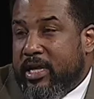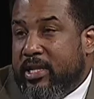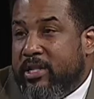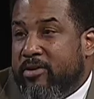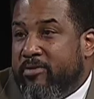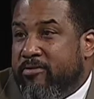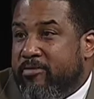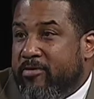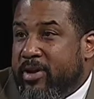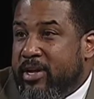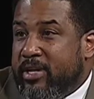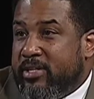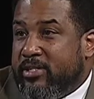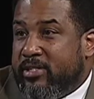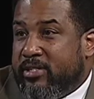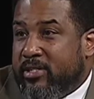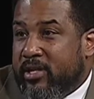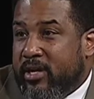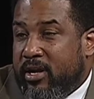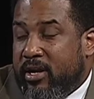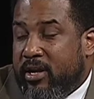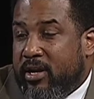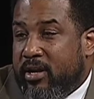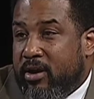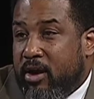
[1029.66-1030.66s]
the event
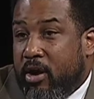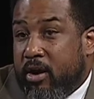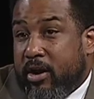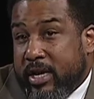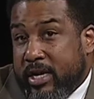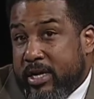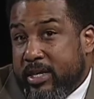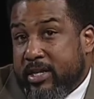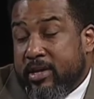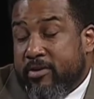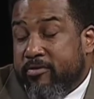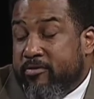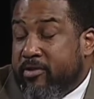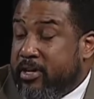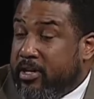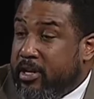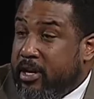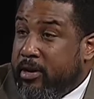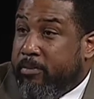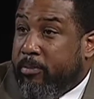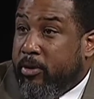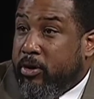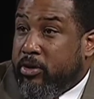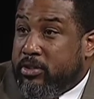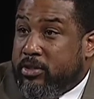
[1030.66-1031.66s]
that
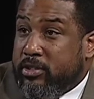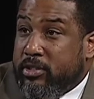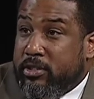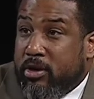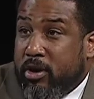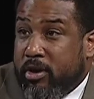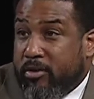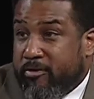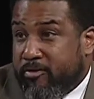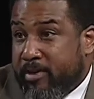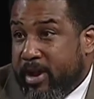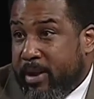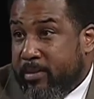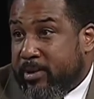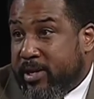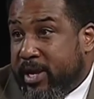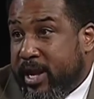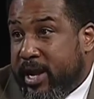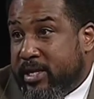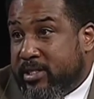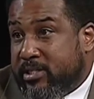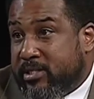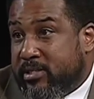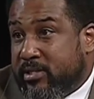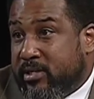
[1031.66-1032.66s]
a person or a family
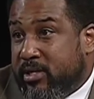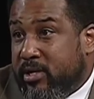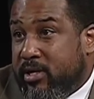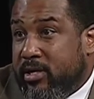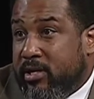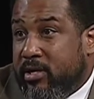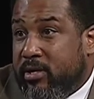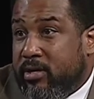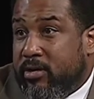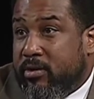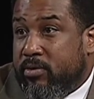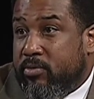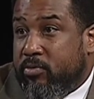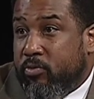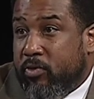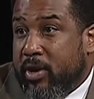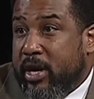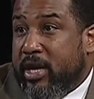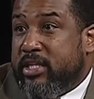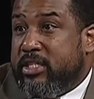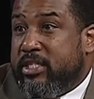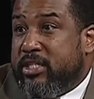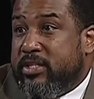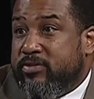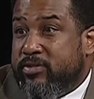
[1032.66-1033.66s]
has
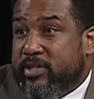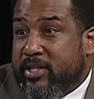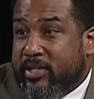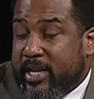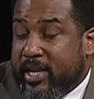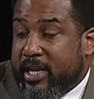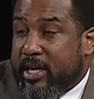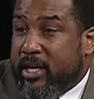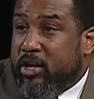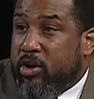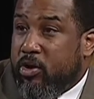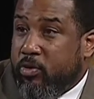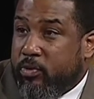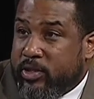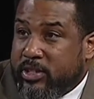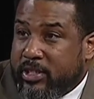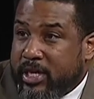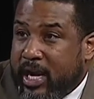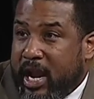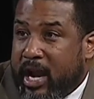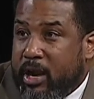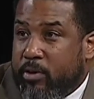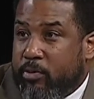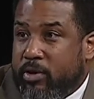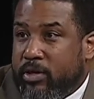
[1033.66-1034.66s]
relatives that they can go
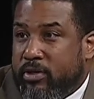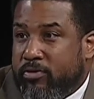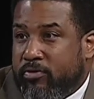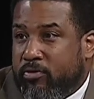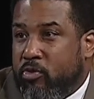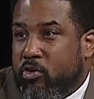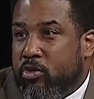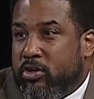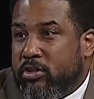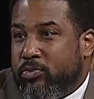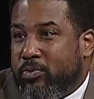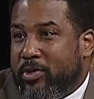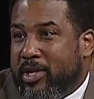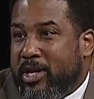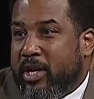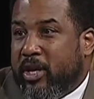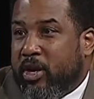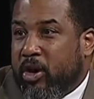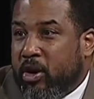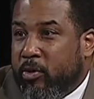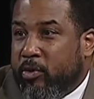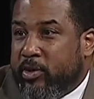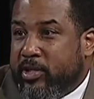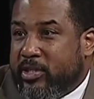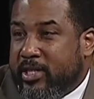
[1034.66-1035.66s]
reside with, of course, we
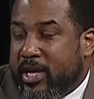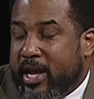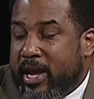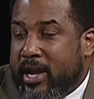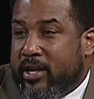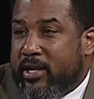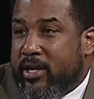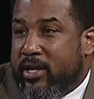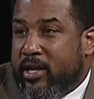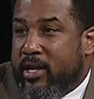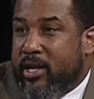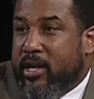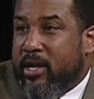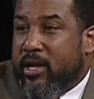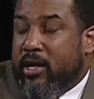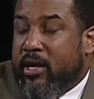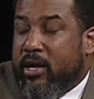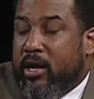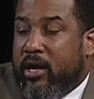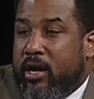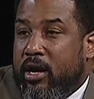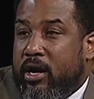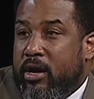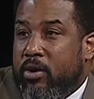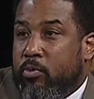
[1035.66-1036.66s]
encourage that.
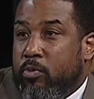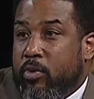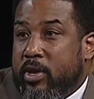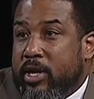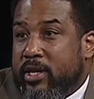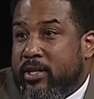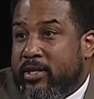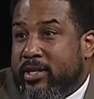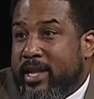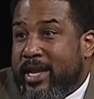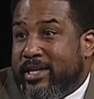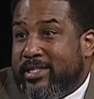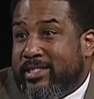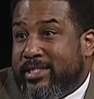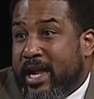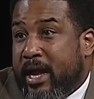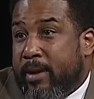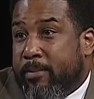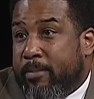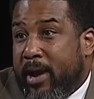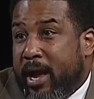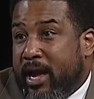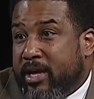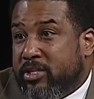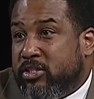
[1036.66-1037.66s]
When that's not
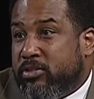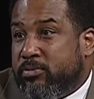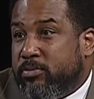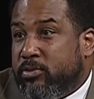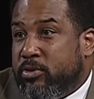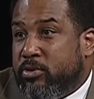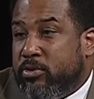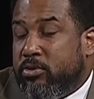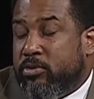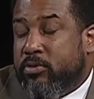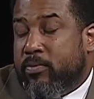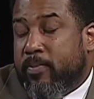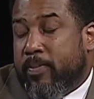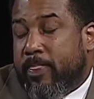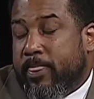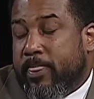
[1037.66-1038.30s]
possible,